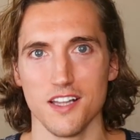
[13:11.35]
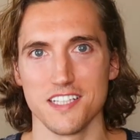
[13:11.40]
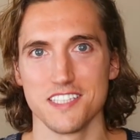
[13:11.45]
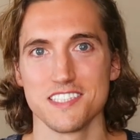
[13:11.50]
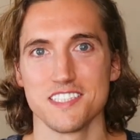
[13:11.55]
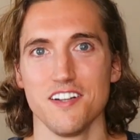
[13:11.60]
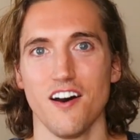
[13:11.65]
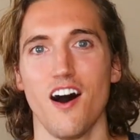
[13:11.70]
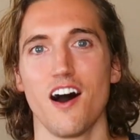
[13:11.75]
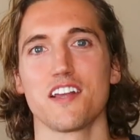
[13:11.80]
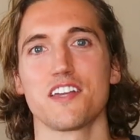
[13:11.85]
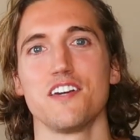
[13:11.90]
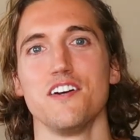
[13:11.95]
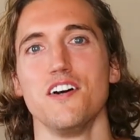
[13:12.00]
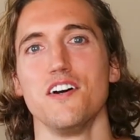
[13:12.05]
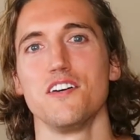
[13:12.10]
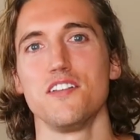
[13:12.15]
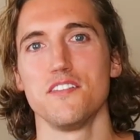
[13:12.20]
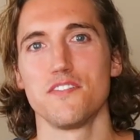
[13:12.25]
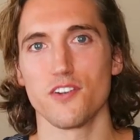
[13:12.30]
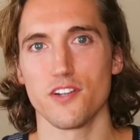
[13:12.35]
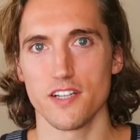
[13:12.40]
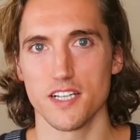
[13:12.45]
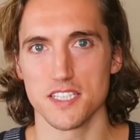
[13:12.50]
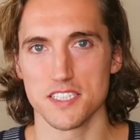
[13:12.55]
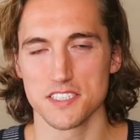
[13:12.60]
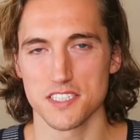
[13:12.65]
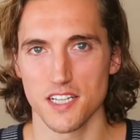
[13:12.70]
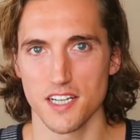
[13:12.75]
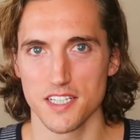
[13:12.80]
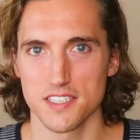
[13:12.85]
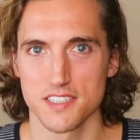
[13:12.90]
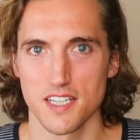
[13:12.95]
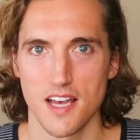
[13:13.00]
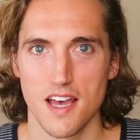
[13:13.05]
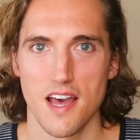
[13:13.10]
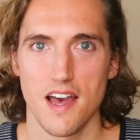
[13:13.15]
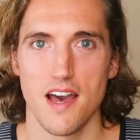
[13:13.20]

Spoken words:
is not good for your insides.